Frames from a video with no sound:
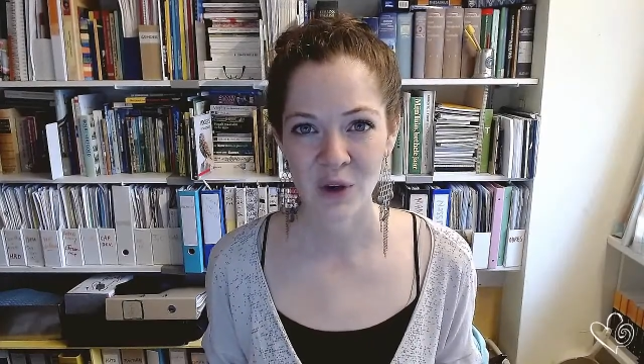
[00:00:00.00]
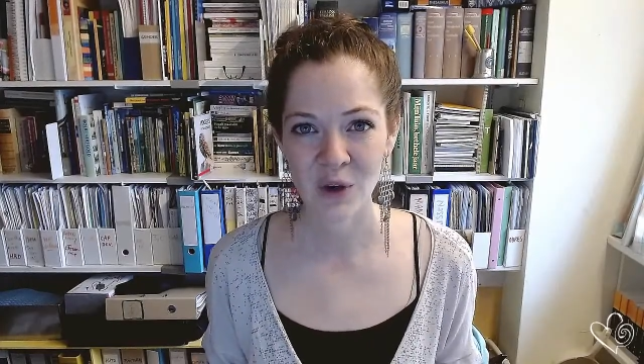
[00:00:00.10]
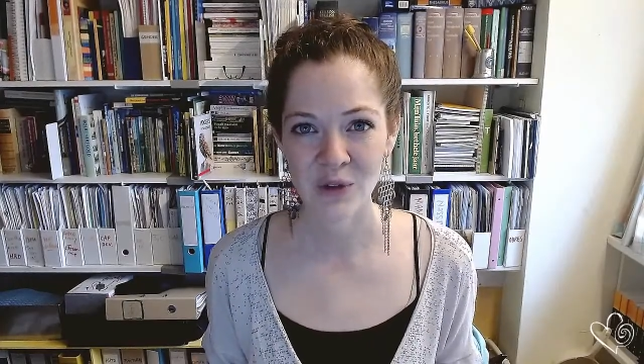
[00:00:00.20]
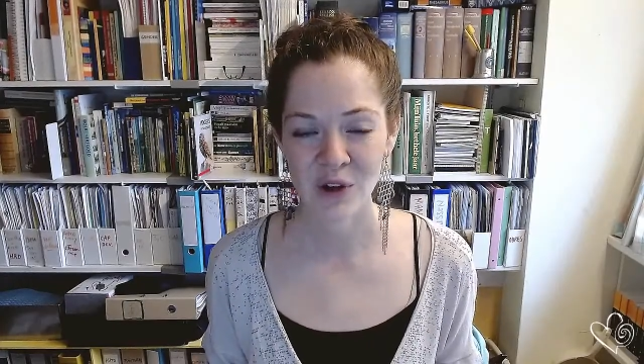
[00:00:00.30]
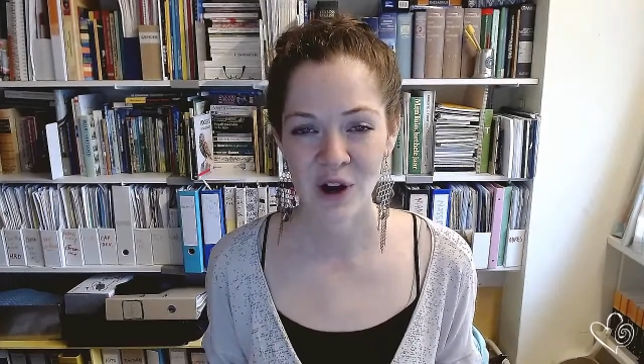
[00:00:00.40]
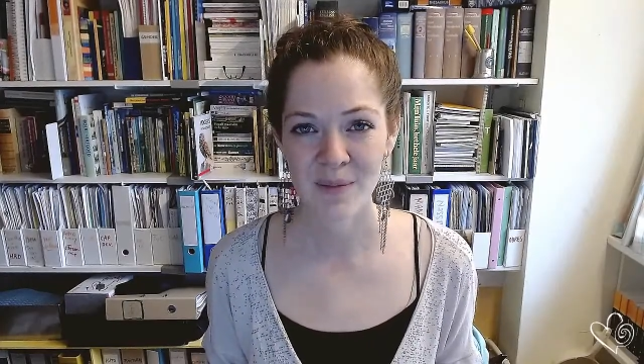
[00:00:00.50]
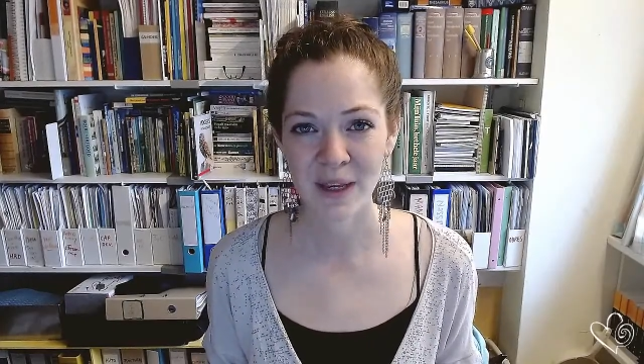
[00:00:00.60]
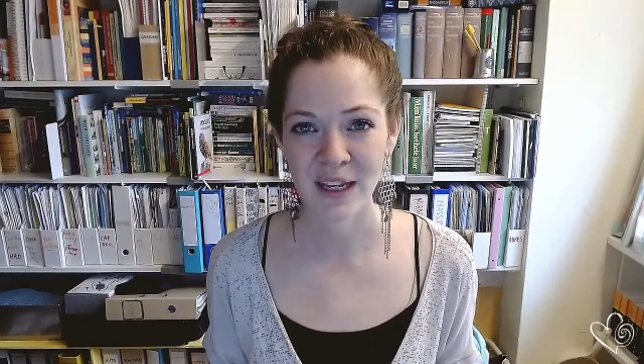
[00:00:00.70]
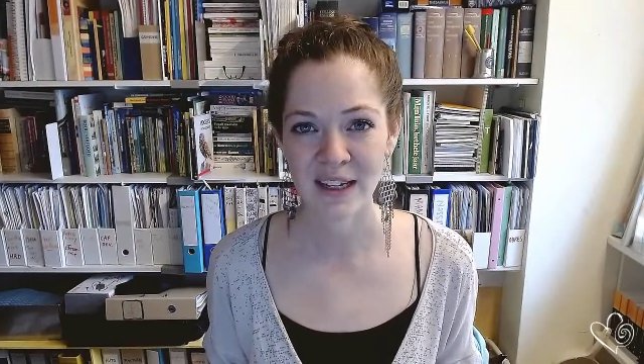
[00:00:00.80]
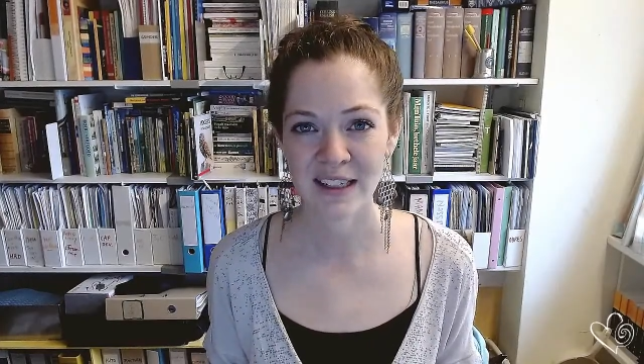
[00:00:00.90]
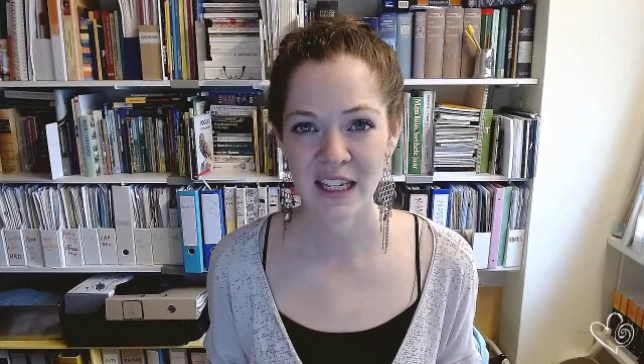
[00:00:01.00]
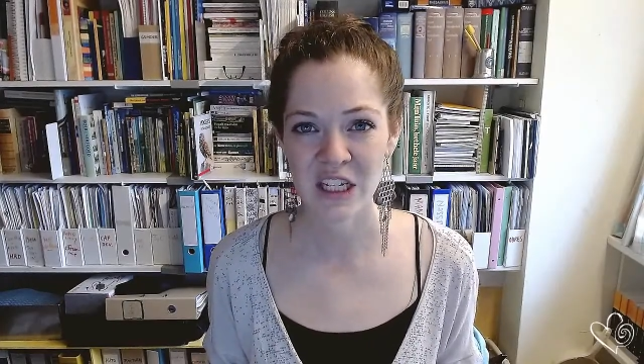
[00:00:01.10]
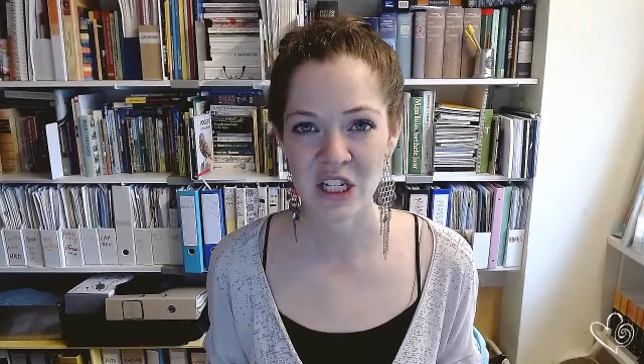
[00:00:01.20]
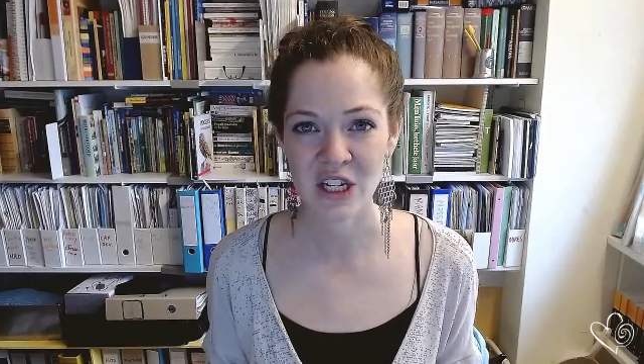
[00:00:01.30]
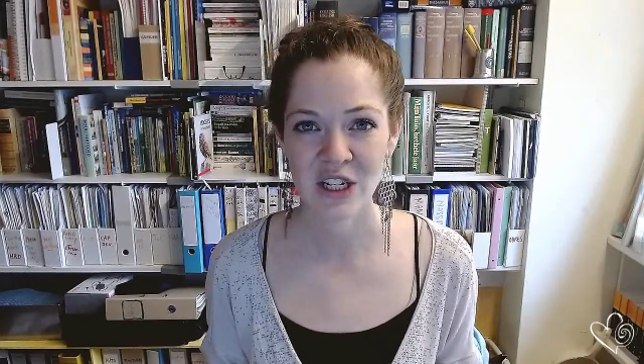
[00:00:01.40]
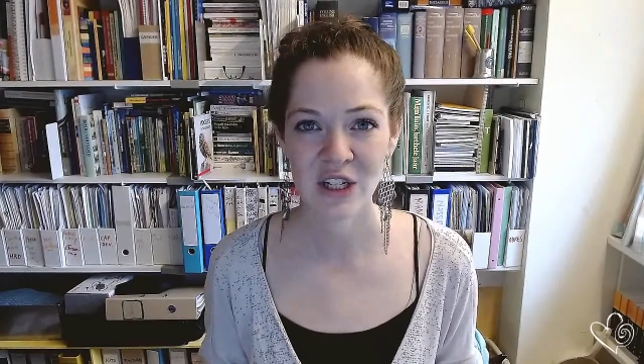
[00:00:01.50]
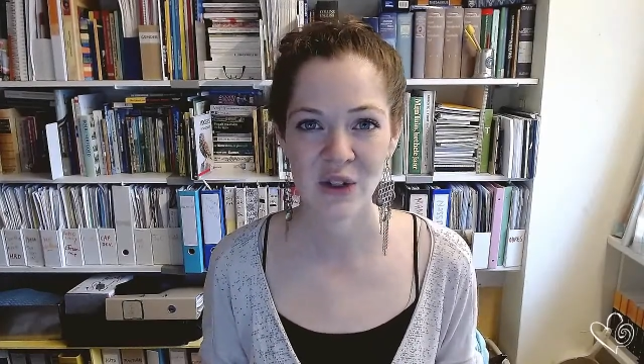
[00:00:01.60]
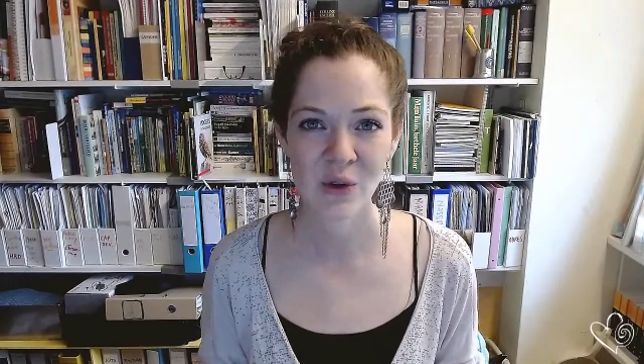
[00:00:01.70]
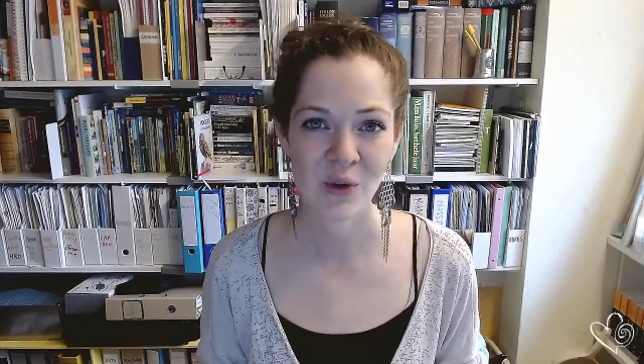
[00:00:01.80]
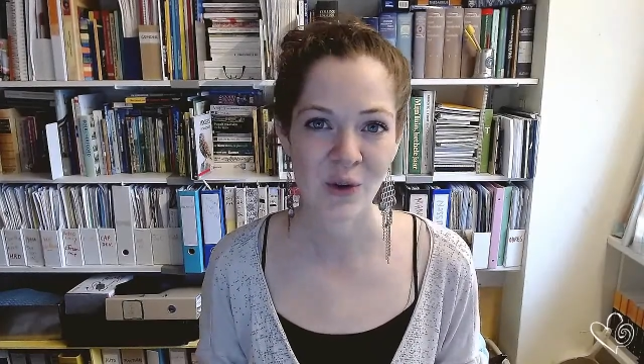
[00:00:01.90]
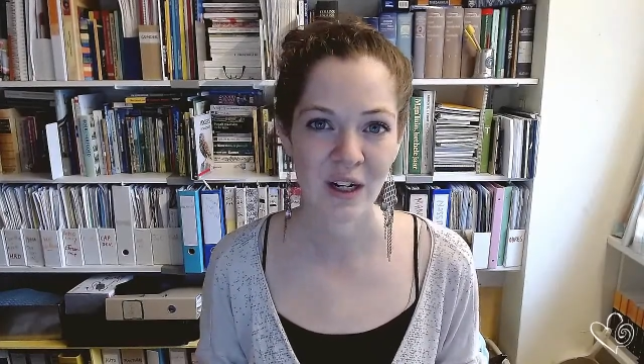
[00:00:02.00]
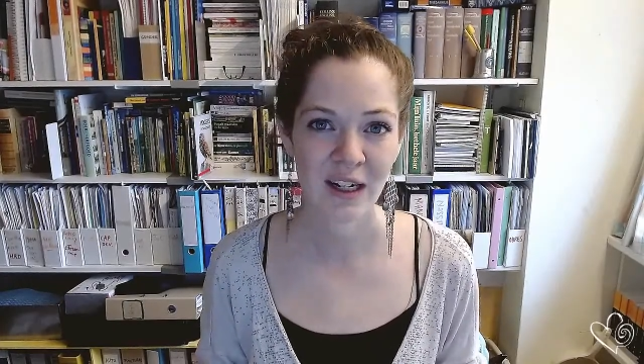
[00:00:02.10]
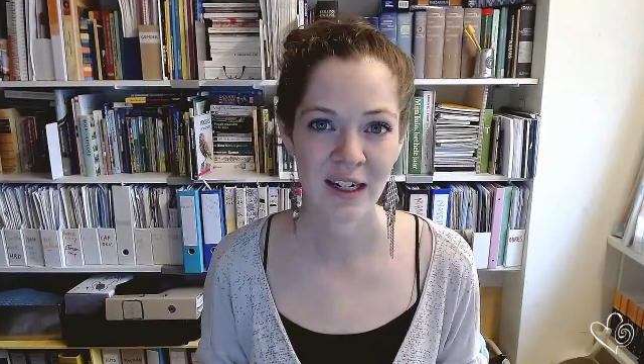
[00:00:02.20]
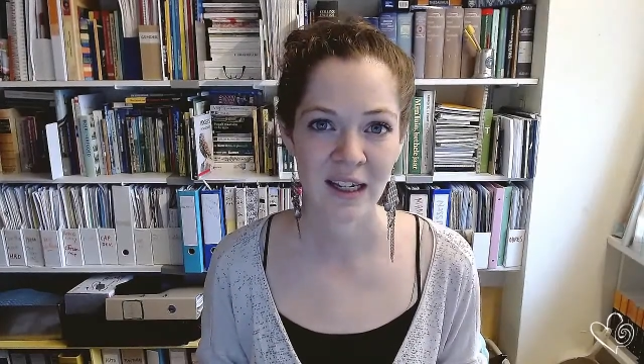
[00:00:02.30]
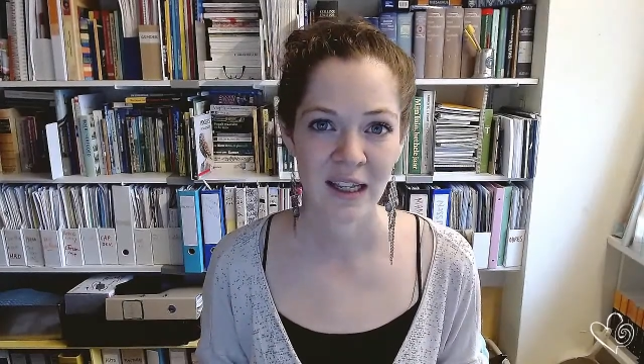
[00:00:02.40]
overcoming addiction or